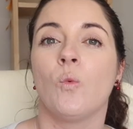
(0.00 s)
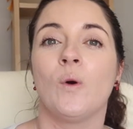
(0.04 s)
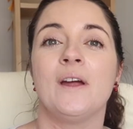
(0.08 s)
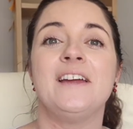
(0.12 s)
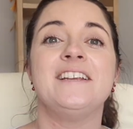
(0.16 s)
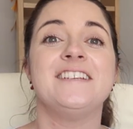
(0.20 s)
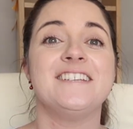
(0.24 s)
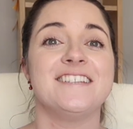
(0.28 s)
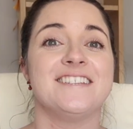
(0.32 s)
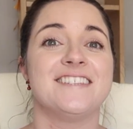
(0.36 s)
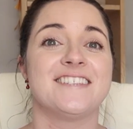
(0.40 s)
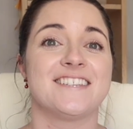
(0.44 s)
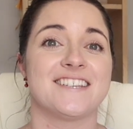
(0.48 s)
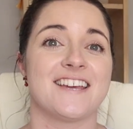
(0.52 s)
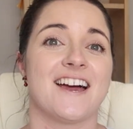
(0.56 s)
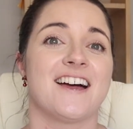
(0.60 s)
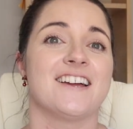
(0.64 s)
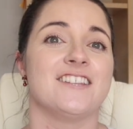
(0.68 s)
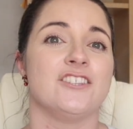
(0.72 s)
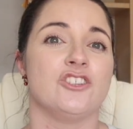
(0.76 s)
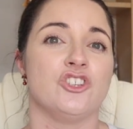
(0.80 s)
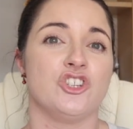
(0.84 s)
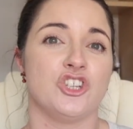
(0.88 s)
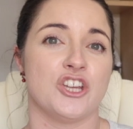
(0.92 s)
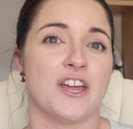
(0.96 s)
We did
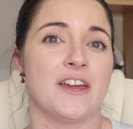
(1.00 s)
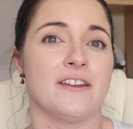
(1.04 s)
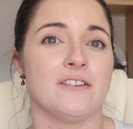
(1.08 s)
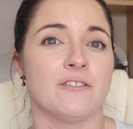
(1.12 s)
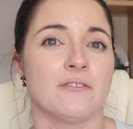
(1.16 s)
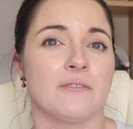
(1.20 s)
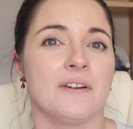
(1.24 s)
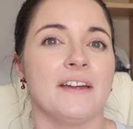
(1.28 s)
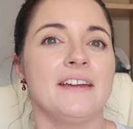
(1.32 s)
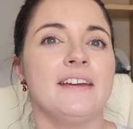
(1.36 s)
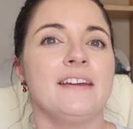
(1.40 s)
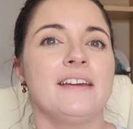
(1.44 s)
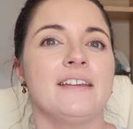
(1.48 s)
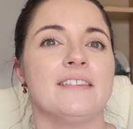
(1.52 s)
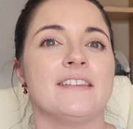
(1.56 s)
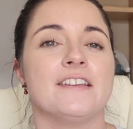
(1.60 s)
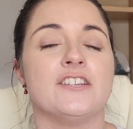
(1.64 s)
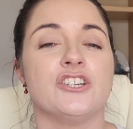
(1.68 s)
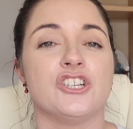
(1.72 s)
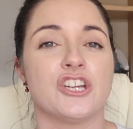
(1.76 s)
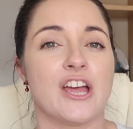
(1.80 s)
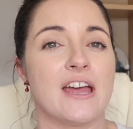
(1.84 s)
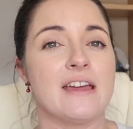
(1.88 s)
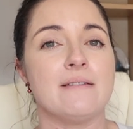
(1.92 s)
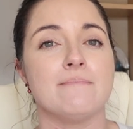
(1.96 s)
start in January, and the
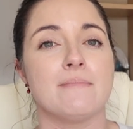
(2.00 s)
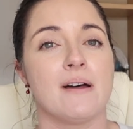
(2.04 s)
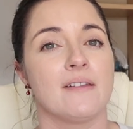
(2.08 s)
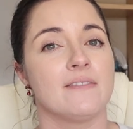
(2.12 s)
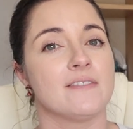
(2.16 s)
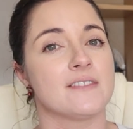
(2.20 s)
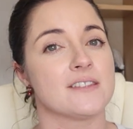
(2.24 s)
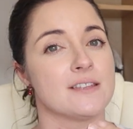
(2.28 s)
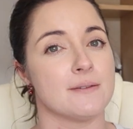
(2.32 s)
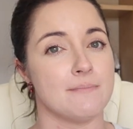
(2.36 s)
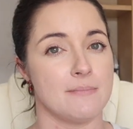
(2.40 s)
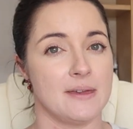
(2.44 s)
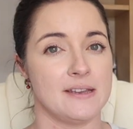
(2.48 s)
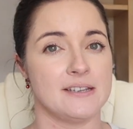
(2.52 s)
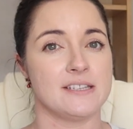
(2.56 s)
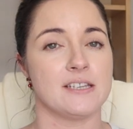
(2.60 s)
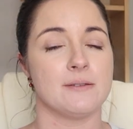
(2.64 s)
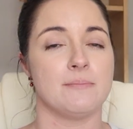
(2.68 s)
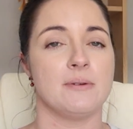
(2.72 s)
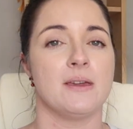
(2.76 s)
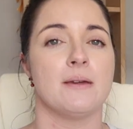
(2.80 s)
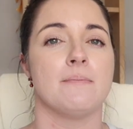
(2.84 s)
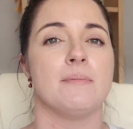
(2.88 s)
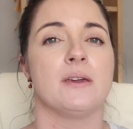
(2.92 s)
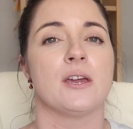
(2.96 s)
J months are meant
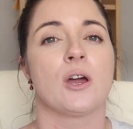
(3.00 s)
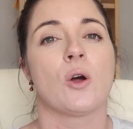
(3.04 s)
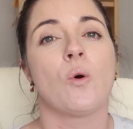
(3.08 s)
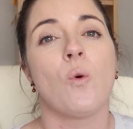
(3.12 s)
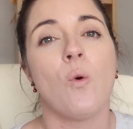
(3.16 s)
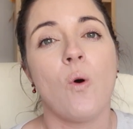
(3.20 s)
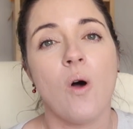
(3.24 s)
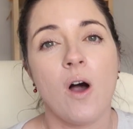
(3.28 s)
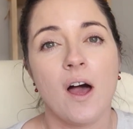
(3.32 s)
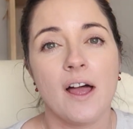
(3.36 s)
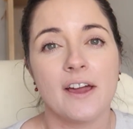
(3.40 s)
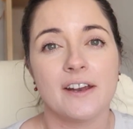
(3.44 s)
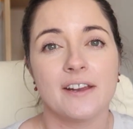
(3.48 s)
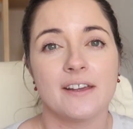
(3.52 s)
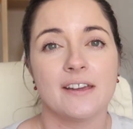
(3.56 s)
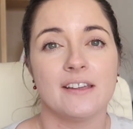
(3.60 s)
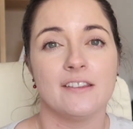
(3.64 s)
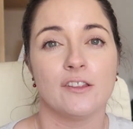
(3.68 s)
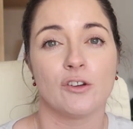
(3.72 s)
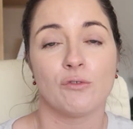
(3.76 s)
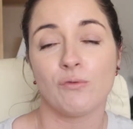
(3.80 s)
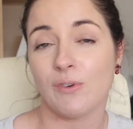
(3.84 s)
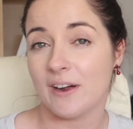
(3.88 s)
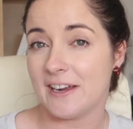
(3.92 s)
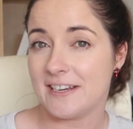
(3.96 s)
to be a bit quieter
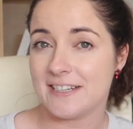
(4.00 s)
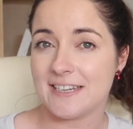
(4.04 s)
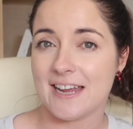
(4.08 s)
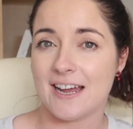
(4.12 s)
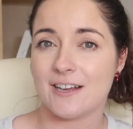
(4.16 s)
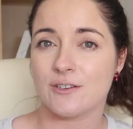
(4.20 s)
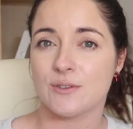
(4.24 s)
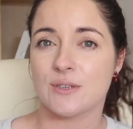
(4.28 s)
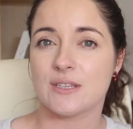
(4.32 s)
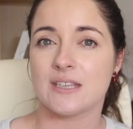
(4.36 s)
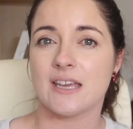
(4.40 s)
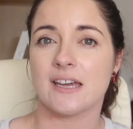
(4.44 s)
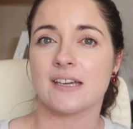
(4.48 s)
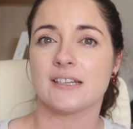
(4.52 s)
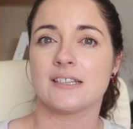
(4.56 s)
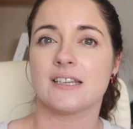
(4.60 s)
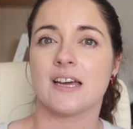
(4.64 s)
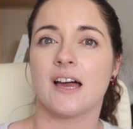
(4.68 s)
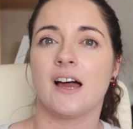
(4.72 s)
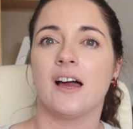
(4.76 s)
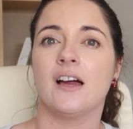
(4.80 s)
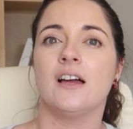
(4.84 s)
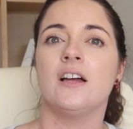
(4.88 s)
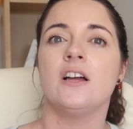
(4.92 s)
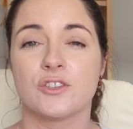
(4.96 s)
in the retail
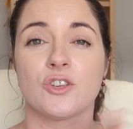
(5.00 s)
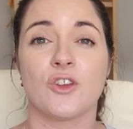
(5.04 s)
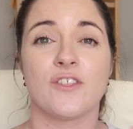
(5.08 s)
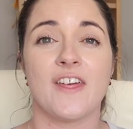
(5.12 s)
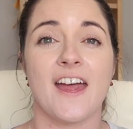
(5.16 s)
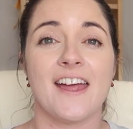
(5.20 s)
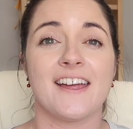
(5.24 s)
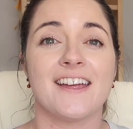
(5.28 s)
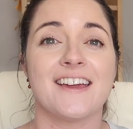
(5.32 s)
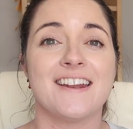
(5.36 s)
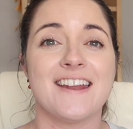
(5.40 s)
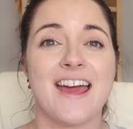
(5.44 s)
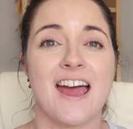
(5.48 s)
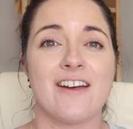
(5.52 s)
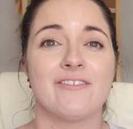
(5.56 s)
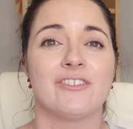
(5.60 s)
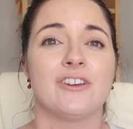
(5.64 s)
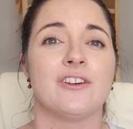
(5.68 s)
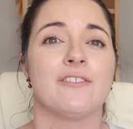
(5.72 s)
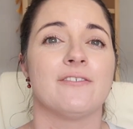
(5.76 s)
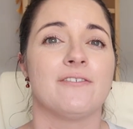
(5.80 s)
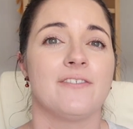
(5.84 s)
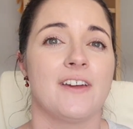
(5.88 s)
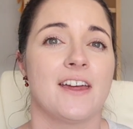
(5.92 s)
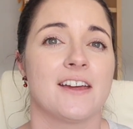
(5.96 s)
sector, so that can have an
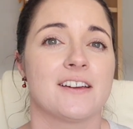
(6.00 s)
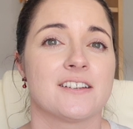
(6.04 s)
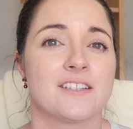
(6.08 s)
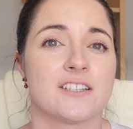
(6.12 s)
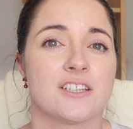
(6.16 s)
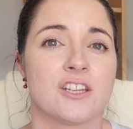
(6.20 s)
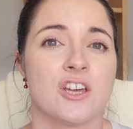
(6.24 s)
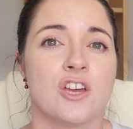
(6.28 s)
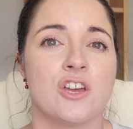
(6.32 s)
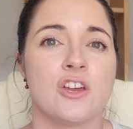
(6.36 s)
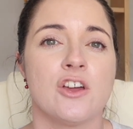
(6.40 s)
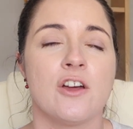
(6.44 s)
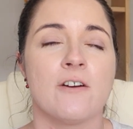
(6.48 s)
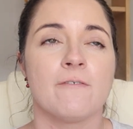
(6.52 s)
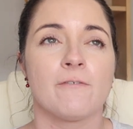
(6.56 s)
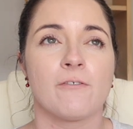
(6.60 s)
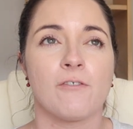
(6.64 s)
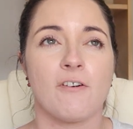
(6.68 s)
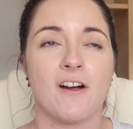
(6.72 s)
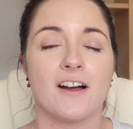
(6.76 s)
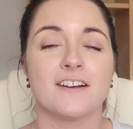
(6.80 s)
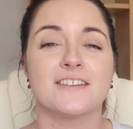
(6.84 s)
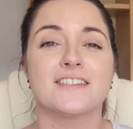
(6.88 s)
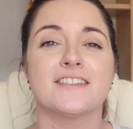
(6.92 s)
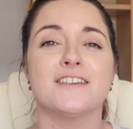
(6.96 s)
effect.
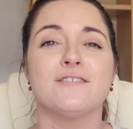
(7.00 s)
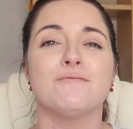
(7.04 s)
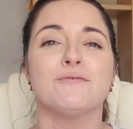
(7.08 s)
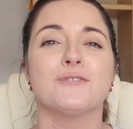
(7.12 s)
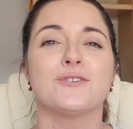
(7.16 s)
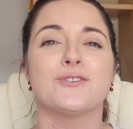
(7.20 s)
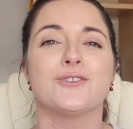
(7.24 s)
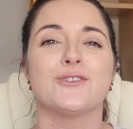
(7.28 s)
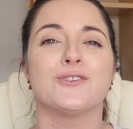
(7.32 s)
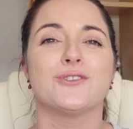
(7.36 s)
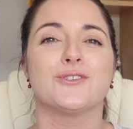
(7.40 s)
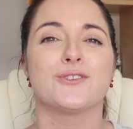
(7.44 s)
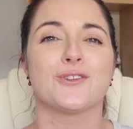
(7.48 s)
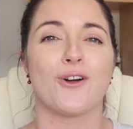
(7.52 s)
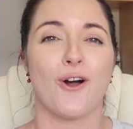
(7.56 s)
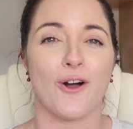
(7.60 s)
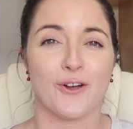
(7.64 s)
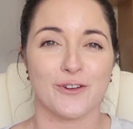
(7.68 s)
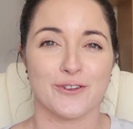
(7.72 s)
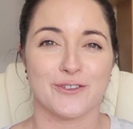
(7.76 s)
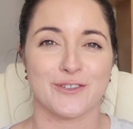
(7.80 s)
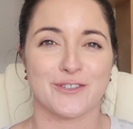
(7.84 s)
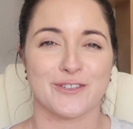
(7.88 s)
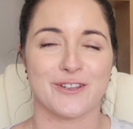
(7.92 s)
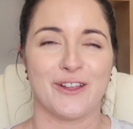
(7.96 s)
For us, it was
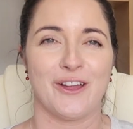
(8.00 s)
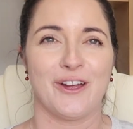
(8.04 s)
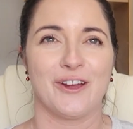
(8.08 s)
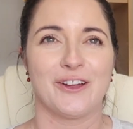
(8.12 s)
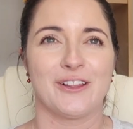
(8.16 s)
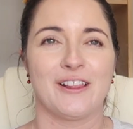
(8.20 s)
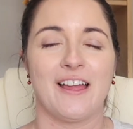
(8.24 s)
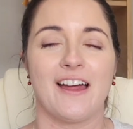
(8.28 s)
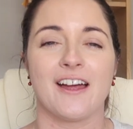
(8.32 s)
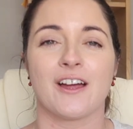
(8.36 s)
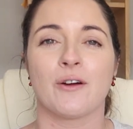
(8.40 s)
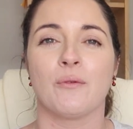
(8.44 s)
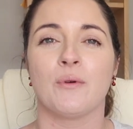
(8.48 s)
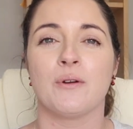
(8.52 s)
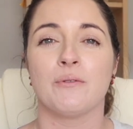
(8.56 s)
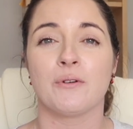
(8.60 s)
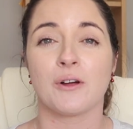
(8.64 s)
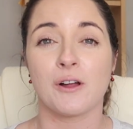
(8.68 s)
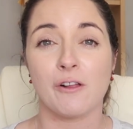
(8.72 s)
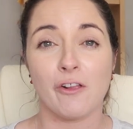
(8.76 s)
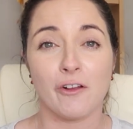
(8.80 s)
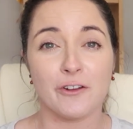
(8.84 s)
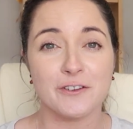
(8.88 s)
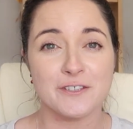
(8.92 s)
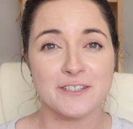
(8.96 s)
so slow. Like, we were
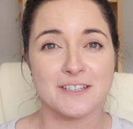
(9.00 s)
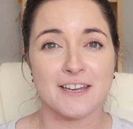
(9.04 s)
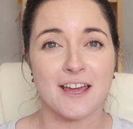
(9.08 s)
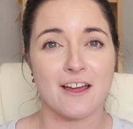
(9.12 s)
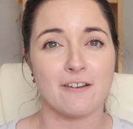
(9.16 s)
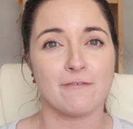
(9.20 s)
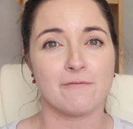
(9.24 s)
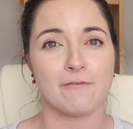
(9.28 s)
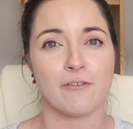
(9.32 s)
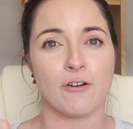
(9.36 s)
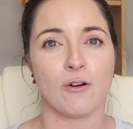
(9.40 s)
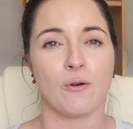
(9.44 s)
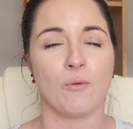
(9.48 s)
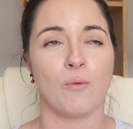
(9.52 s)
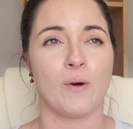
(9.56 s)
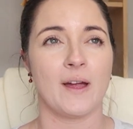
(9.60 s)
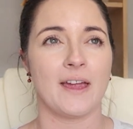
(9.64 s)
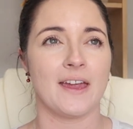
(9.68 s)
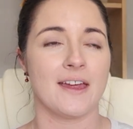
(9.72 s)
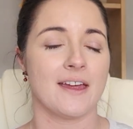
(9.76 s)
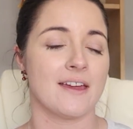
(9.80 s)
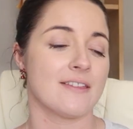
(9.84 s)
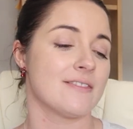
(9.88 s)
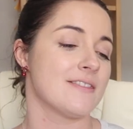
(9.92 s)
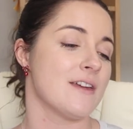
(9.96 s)
closed down for a
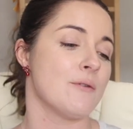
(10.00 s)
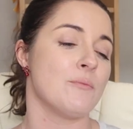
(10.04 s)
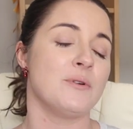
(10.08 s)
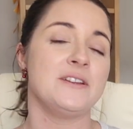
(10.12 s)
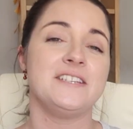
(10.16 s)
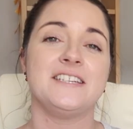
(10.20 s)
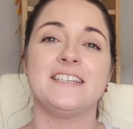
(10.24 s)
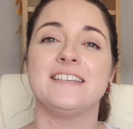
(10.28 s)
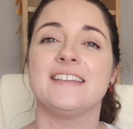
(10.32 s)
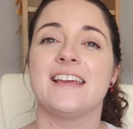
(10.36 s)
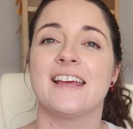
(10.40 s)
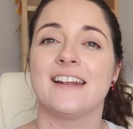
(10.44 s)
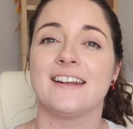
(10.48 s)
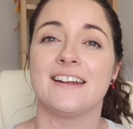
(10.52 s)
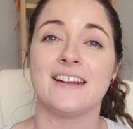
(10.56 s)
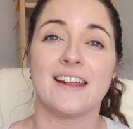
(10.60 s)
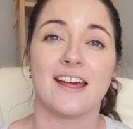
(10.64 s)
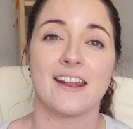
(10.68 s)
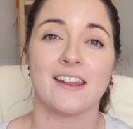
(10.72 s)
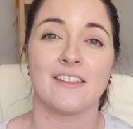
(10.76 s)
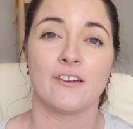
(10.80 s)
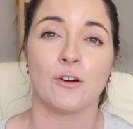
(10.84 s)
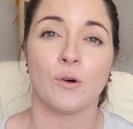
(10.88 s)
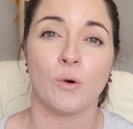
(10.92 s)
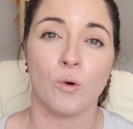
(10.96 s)
week, then we didn't get
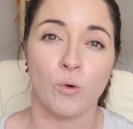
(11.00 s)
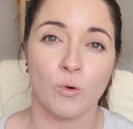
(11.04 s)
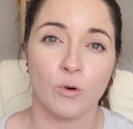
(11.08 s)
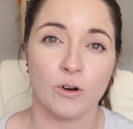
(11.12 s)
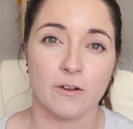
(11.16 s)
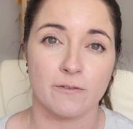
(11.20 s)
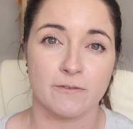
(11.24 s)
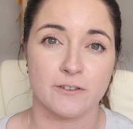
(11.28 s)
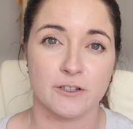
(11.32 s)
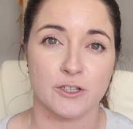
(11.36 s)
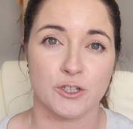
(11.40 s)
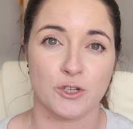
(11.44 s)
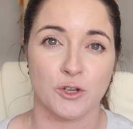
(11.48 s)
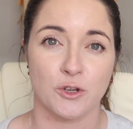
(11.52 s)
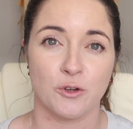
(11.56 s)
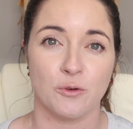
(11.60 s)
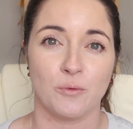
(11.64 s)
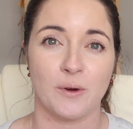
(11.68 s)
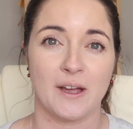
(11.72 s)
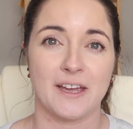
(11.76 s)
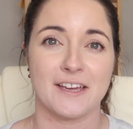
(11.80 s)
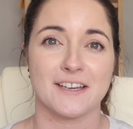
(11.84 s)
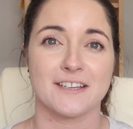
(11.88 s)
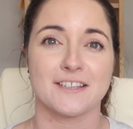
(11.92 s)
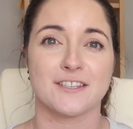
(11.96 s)
another order for 2
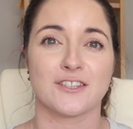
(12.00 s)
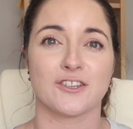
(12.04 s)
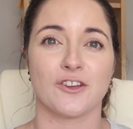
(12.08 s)
weeks.